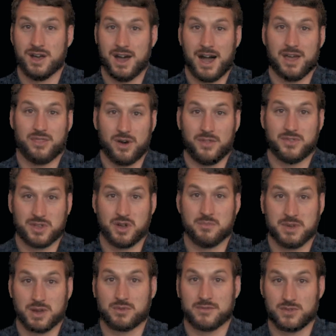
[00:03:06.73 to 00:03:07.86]
I thought that, you know,
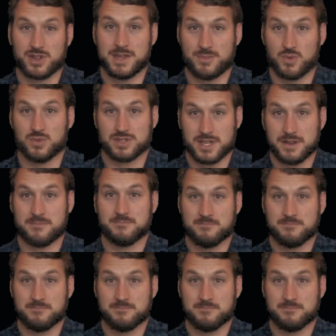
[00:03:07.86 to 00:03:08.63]
being a riverkeeper was it.